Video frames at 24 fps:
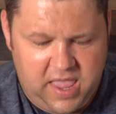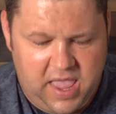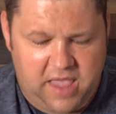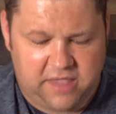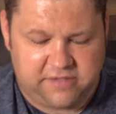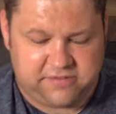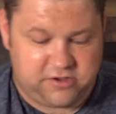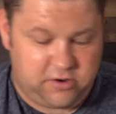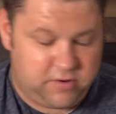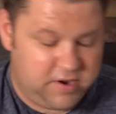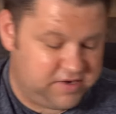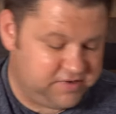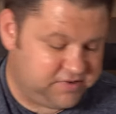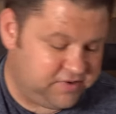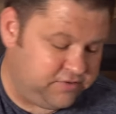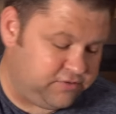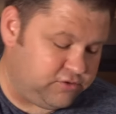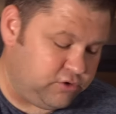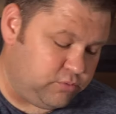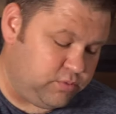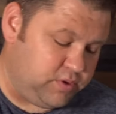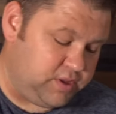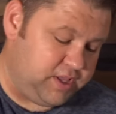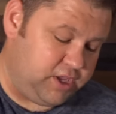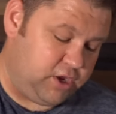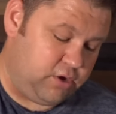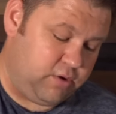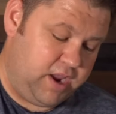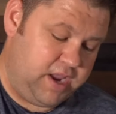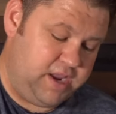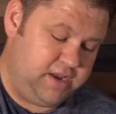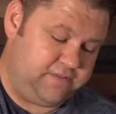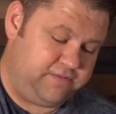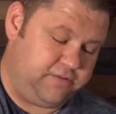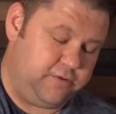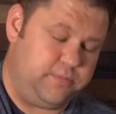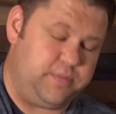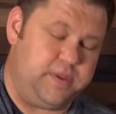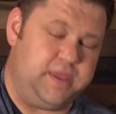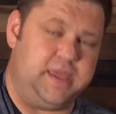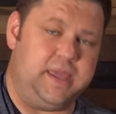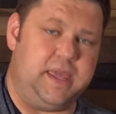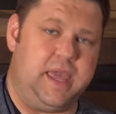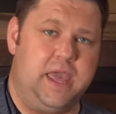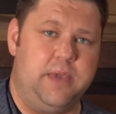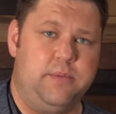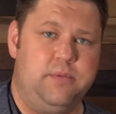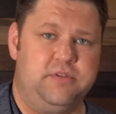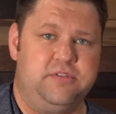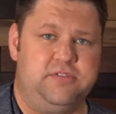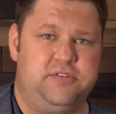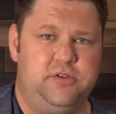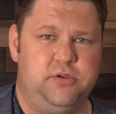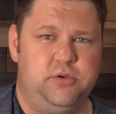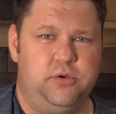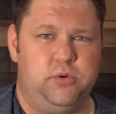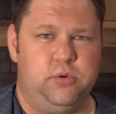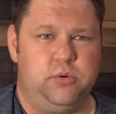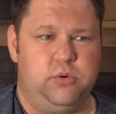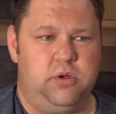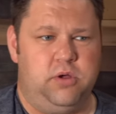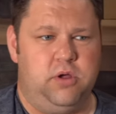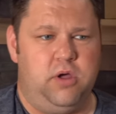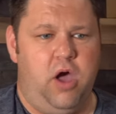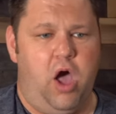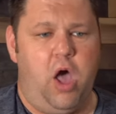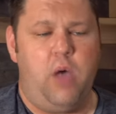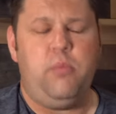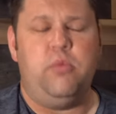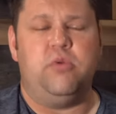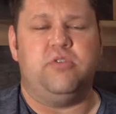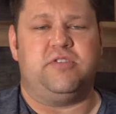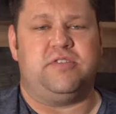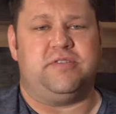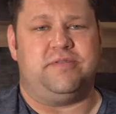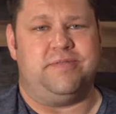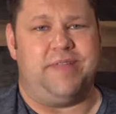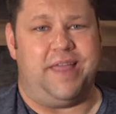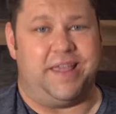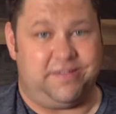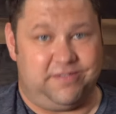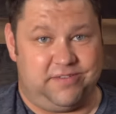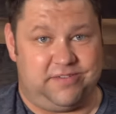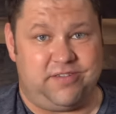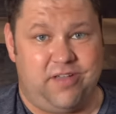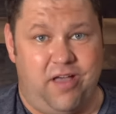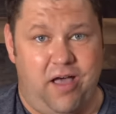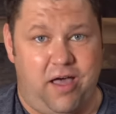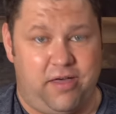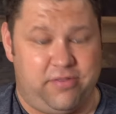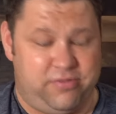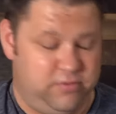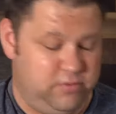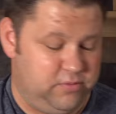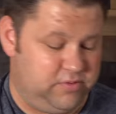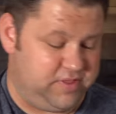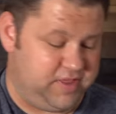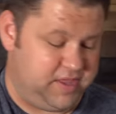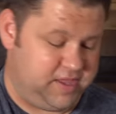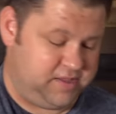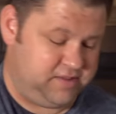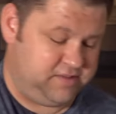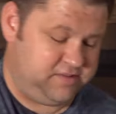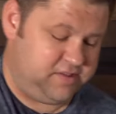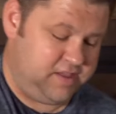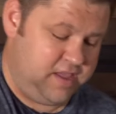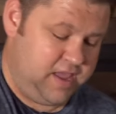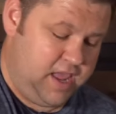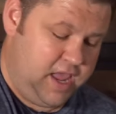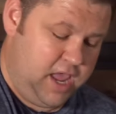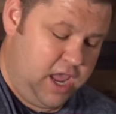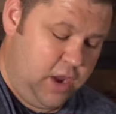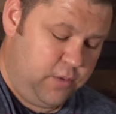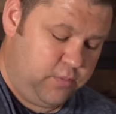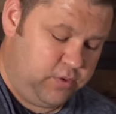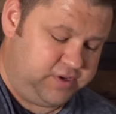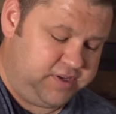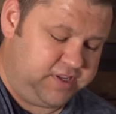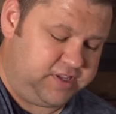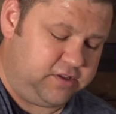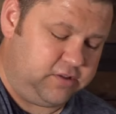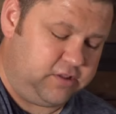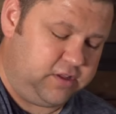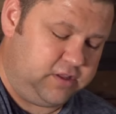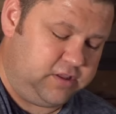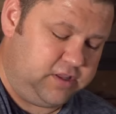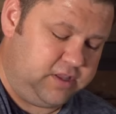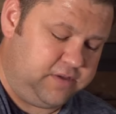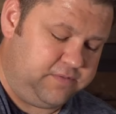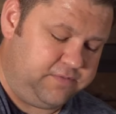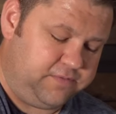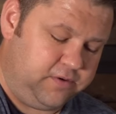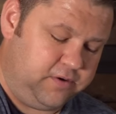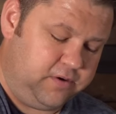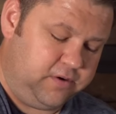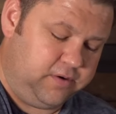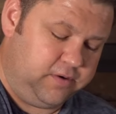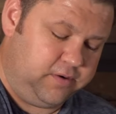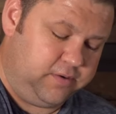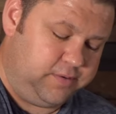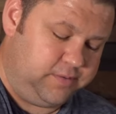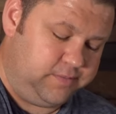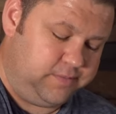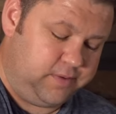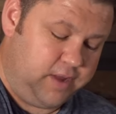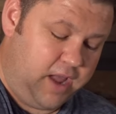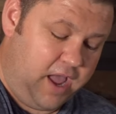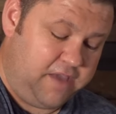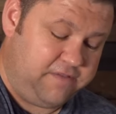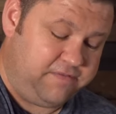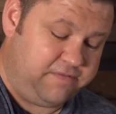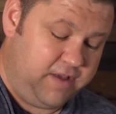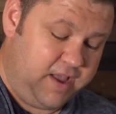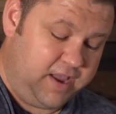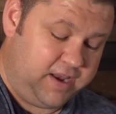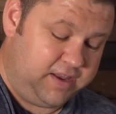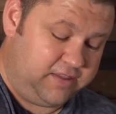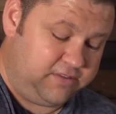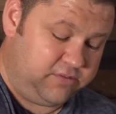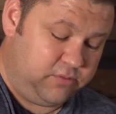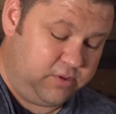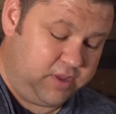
Serrations are really great for being able to almost like saw through things, particularly for, I find it's